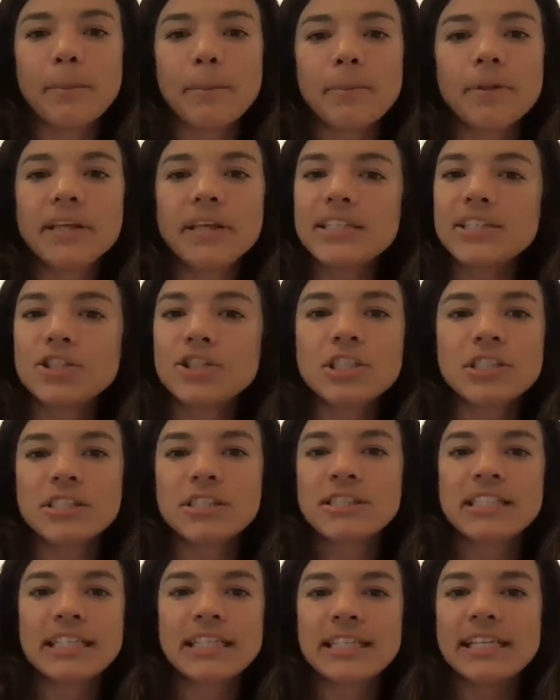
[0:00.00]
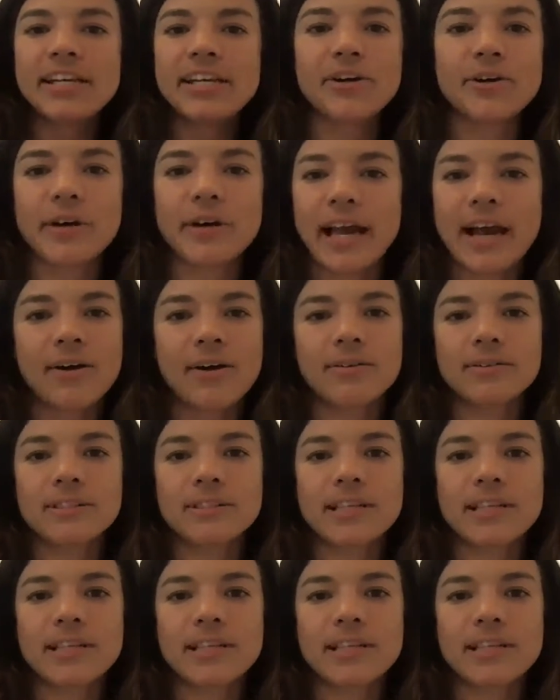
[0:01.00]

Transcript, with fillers: please just delete your accounts.